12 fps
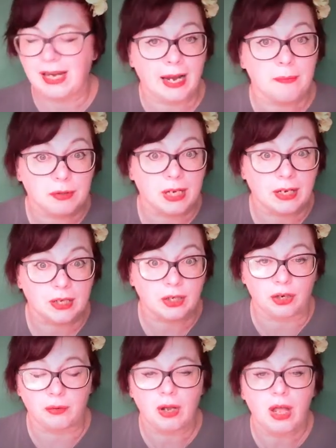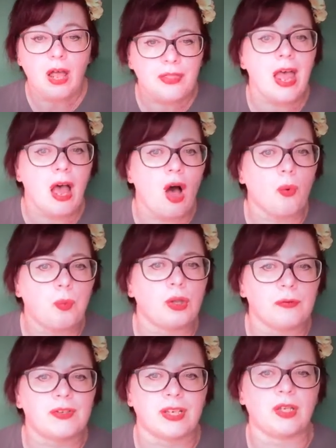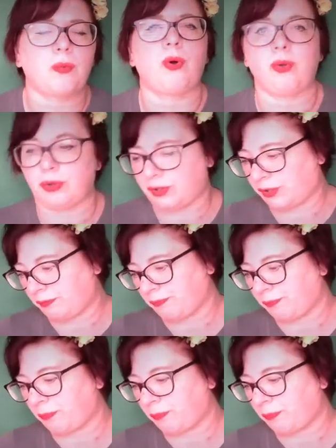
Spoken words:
I am telling you, there are wolves in the walls.